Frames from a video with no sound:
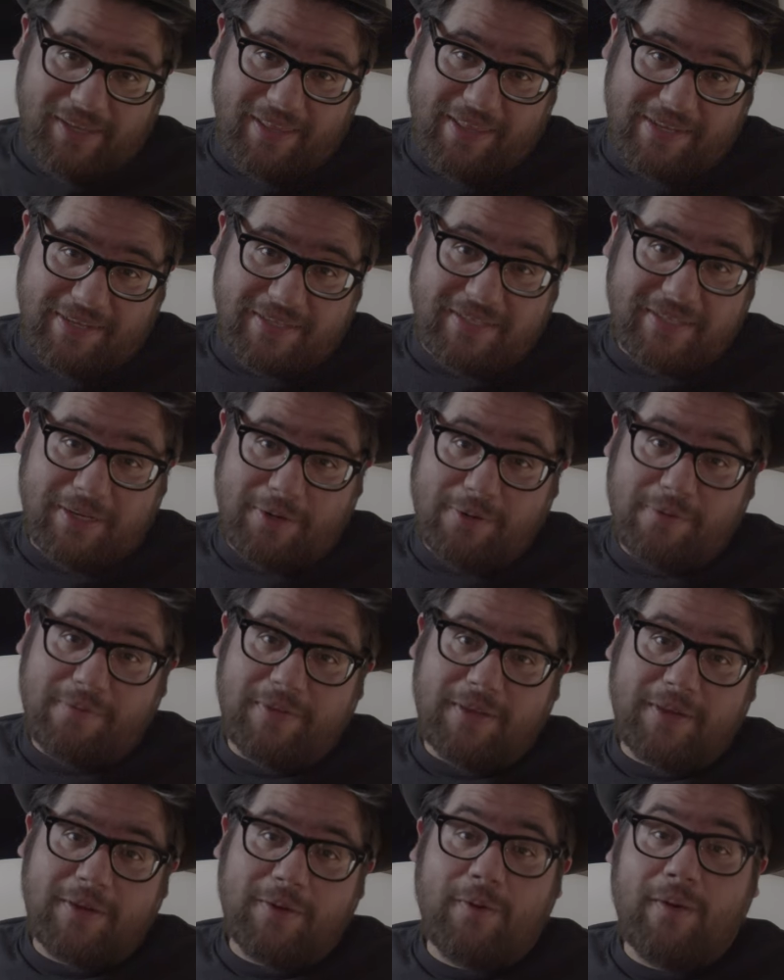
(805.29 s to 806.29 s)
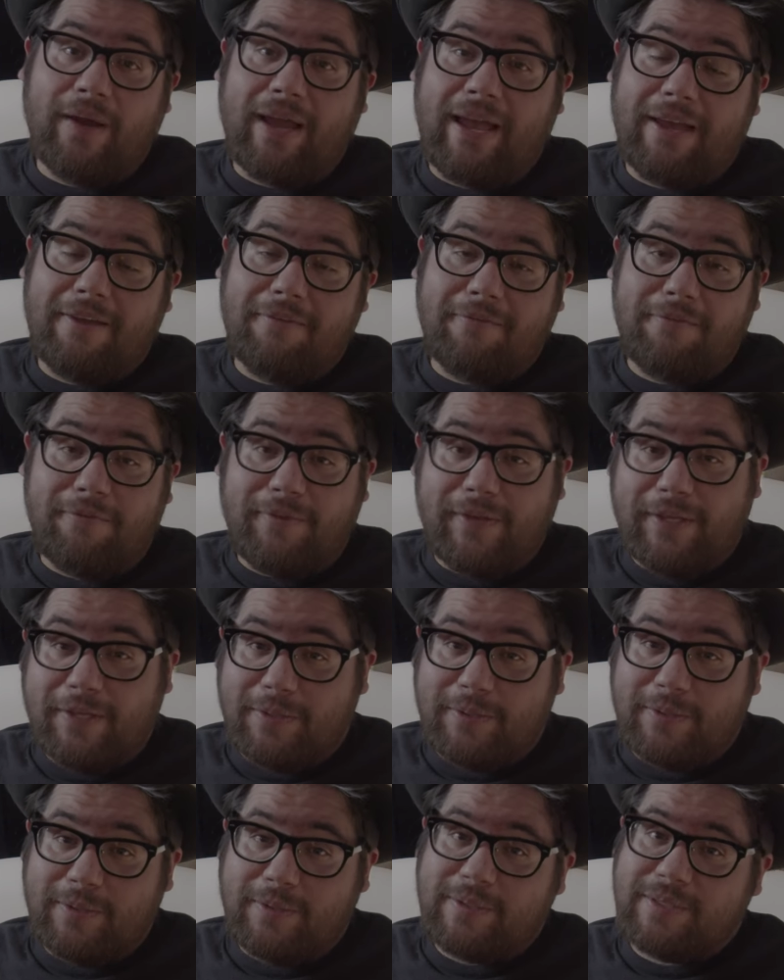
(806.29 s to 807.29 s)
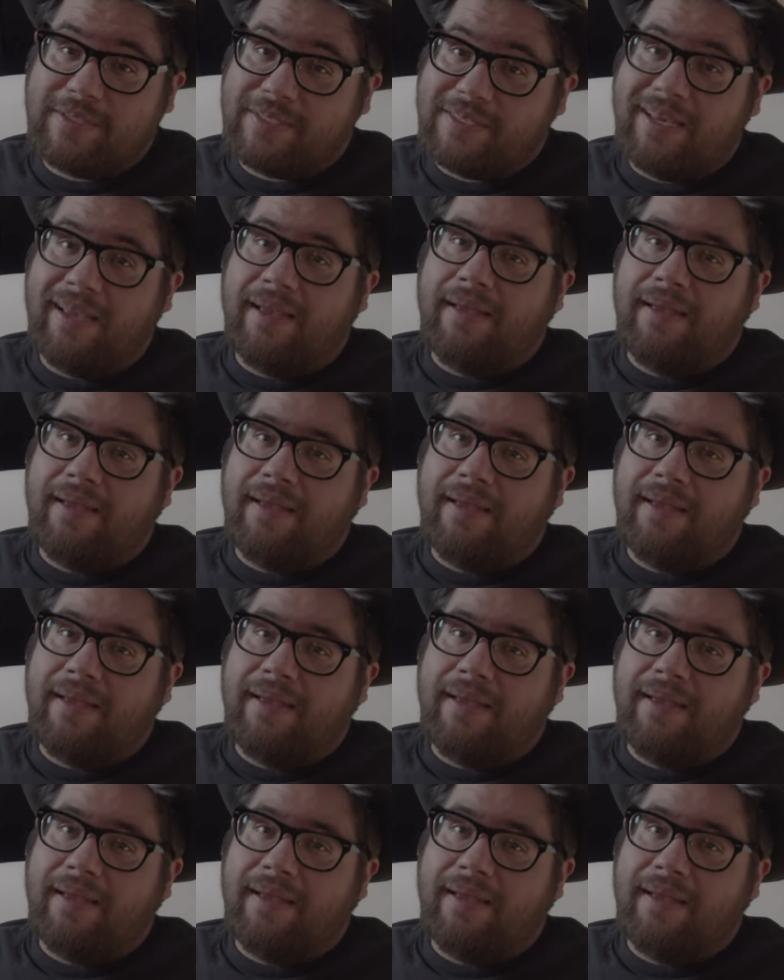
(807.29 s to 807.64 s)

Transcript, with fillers: this interview and feels